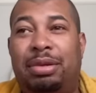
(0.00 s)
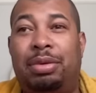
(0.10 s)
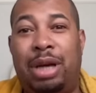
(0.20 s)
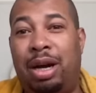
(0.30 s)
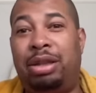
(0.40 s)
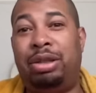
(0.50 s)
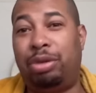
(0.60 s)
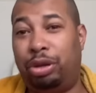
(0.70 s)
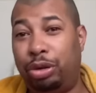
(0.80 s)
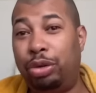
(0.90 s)
Well, you
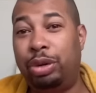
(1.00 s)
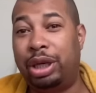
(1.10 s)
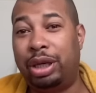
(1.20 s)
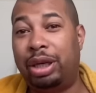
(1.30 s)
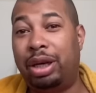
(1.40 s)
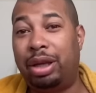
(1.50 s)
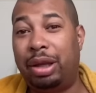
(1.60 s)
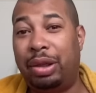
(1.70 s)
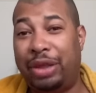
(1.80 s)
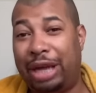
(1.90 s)
alluded
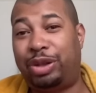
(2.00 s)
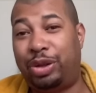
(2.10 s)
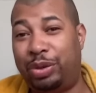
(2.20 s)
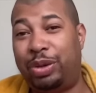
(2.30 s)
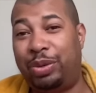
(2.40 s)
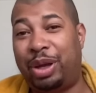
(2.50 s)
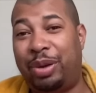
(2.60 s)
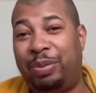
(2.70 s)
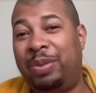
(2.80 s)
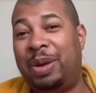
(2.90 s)
that you knew
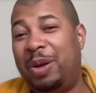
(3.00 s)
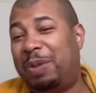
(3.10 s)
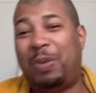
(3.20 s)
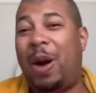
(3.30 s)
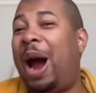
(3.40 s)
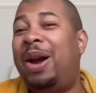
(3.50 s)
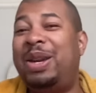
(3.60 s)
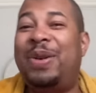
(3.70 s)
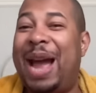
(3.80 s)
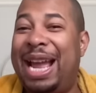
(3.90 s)
them. But why are
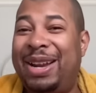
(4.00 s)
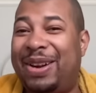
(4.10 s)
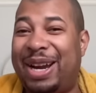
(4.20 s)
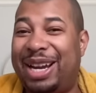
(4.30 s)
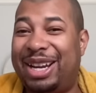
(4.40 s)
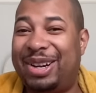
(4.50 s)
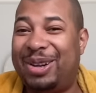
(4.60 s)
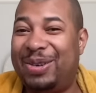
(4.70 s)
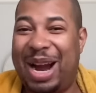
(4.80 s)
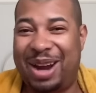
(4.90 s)
you angry?
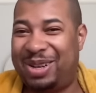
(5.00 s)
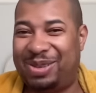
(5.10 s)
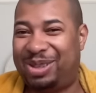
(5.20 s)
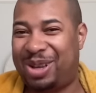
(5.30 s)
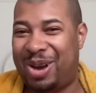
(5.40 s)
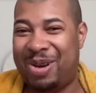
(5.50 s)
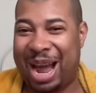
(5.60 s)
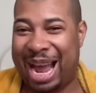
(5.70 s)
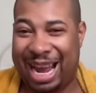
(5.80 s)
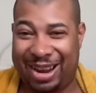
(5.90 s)
Why are you so
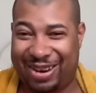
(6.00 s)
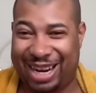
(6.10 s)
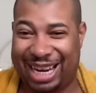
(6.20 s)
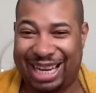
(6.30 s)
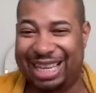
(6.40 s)
angry?